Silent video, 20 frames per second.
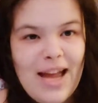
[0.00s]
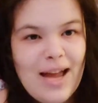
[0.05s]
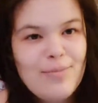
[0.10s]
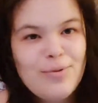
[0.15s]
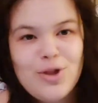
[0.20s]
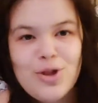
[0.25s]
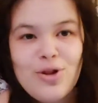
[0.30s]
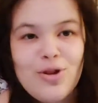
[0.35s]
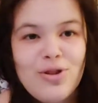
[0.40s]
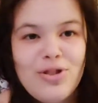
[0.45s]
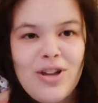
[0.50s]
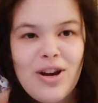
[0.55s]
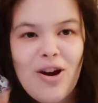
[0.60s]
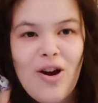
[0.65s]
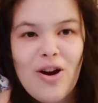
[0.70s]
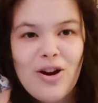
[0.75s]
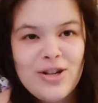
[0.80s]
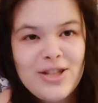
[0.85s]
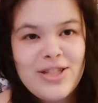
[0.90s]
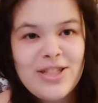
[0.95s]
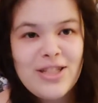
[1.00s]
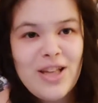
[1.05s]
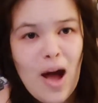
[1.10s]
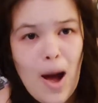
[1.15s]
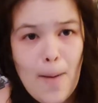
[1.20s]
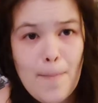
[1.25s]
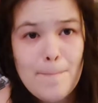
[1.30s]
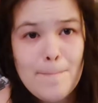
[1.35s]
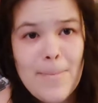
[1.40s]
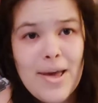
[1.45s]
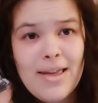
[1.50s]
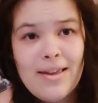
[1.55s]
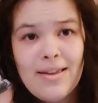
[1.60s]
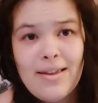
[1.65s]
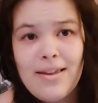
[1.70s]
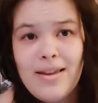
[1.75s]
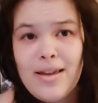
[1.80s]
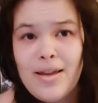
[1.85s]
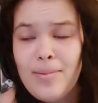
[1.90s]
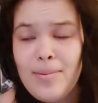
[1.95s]
I'm sure there are some,
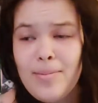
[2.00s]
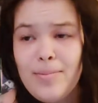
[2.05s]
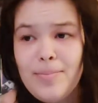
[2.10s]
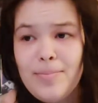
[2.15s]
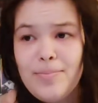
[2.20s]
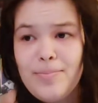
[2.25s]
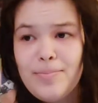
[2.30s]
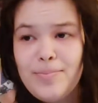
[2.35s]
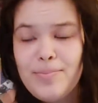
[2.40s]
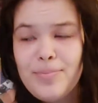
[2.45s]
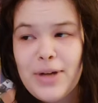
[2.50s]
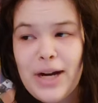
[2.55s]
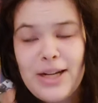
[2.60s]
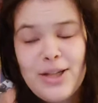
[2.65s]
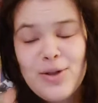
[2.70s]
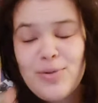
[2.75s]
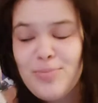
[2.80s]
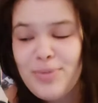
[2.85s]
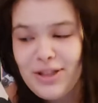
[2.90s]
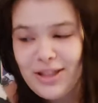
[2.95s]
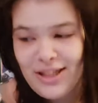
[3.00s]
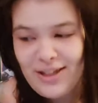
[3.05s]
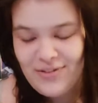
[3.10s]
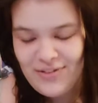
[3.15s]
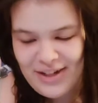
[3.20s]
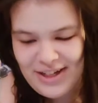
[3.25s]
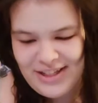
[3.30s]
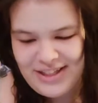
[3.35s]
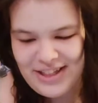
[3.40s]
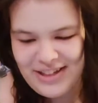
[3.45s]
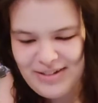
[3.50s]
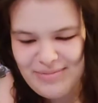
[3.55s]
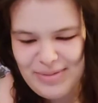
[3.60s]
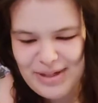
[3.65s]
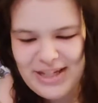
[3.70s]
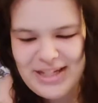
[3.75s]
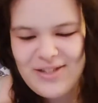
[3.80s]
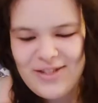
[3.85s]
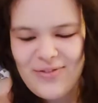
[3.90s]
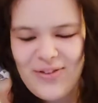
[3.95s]
but I don't believe it,
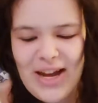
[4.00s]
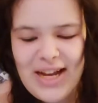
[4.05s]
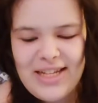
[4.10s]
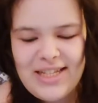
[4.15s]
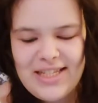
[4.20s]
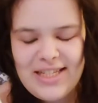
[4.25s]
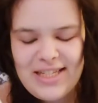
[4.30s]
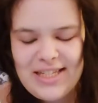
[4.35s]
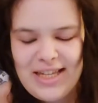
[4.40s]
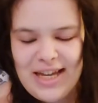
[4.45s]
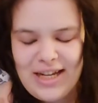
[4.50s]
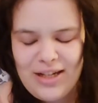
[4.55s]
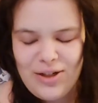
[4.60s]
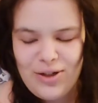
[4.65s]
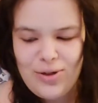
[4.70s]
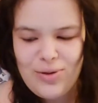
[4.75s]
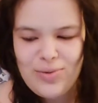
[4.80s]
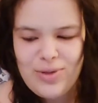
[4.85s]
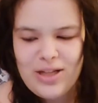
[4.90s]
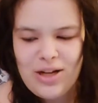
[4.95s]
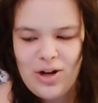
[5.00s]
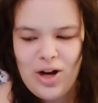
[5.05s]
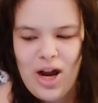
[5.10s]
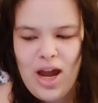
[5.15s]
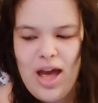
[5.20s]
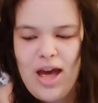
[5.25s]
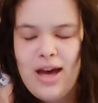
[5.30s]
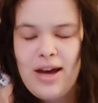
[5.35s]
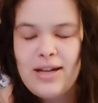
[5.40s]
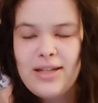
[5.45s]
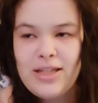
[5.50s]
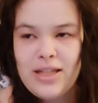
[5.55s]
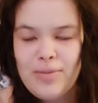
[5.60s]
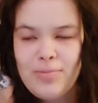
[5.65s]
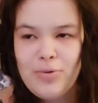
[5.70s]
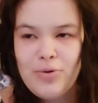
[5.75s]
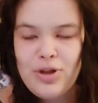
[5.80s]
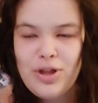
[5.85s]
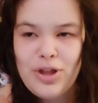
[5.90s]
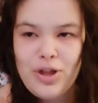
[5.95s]
because fantasy standalones are a
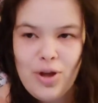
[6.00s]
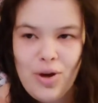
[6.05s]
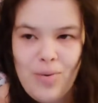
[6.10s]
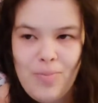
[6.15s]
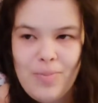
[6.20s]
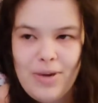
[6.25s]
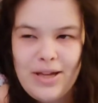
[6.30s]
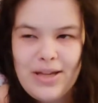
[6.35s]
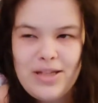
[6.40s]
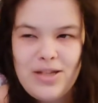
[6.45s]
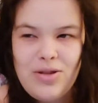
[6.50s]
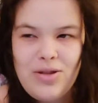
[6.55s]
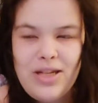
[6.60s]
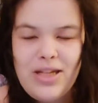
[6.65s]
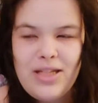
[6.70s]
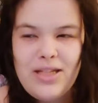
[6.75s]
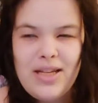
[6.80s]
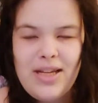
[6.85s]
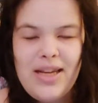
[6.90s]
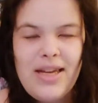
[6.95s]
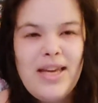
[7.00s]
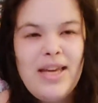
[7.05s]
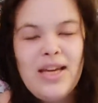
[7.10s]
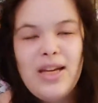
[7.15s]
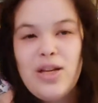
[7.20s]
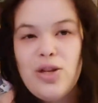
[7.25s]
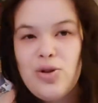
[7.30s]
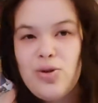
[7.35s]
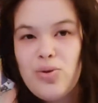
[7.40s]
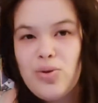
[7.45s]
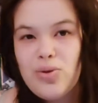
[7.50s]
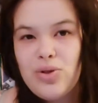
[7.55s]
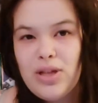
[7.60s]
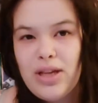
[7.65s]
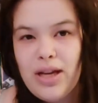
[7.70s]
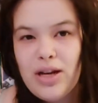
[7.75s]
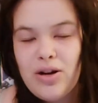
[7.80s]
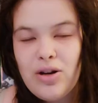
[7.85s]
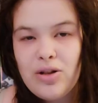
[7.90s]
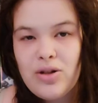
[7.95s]
slippery slope, because you need to introduce the
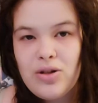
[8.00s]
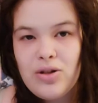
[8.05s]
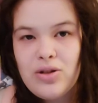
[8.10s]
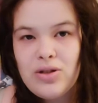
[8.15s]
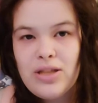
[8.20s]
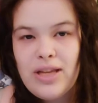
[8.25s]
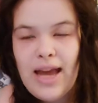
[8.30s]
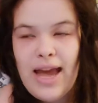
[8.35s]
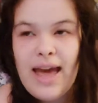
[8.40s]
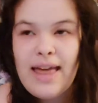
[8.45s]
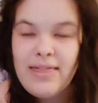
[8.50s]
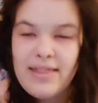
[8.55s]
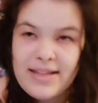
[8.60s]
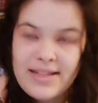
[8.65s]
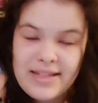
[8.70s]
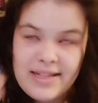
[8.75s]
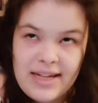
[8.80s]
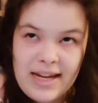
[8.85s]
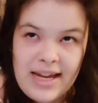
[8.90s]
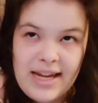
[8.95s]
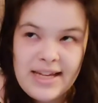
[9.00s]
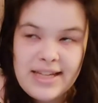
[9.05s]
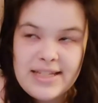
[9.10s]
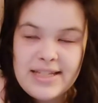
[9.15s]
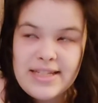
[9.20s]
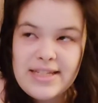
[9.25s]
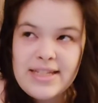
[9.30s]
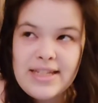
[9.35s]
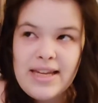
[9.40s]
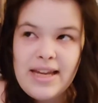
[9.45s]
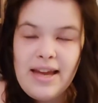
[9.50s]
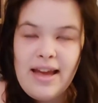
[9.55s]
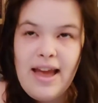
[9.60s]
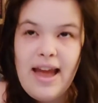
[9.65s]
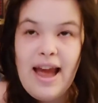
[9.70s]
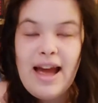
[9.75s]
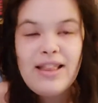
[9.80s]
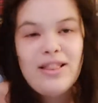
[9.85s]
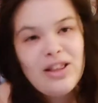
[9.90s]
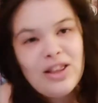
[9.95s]
characters and the stakes
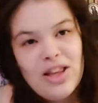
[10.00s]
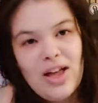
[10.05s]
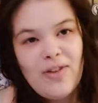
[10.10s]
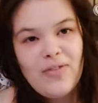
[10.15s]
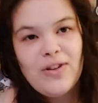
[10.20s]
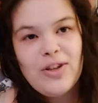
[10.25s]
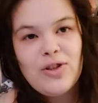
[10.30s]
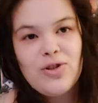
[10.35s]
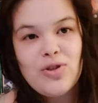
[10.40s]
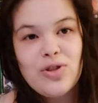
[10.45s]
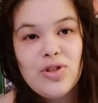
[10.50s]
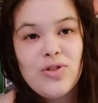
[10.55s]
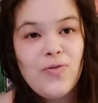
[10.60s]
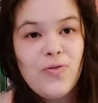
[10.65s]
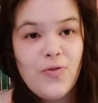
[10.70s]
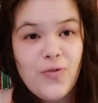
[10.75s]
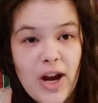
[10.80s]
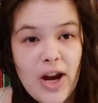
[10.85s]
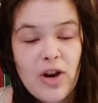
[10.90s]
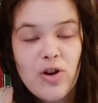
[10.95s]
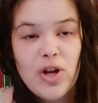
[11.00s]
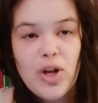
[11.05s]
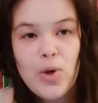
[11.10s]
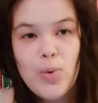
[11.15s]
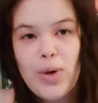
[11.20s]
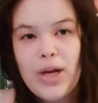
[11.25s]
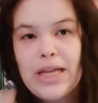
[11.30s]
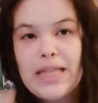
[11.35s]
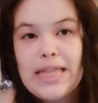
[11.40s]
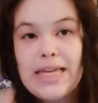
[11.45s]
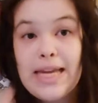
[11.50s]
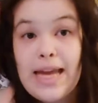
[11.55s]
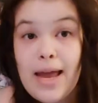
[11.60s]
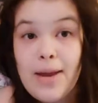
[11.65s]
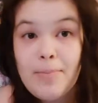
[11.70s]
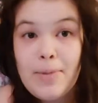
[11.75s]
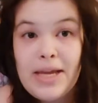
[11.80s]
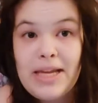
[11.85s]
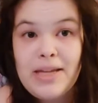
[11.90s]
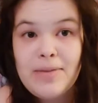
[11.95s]
and the love interest very quickly
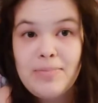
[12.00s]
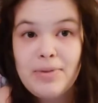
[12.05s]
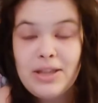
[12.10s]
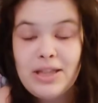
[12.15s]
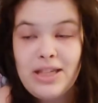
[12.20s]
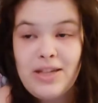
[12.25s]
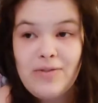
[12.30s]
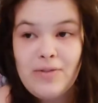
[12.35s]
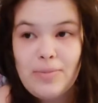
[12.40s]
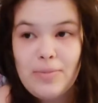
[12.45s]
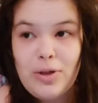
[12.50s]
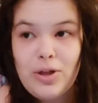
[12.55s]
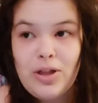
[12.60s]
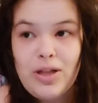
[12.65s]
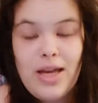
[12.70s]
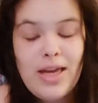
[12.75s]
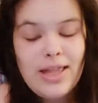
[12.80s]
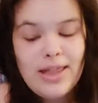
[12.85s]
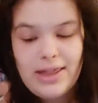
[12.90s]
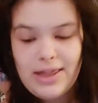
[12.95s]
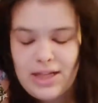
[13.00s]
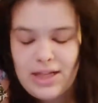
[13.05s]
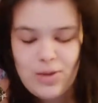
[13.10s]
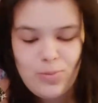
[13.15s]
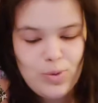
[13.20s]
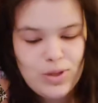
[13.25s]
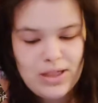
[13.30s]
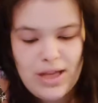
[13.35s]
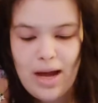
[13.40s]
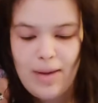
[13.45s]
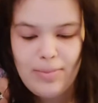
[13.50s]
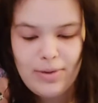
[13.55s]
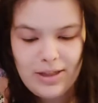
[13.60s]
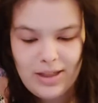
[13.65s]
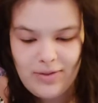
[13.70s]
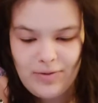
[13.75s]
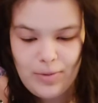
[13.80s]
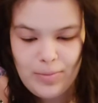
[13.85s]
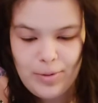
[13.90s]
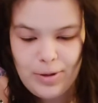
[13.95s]
and make it believable. This was not
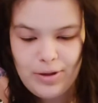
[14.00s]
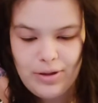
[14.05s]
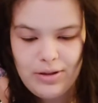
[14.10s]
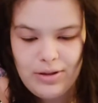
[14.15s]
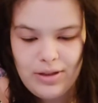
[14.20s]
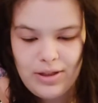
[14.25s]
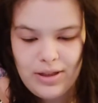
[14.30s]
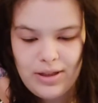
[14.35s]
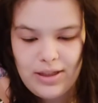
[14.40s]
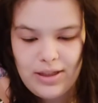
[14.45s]
believable.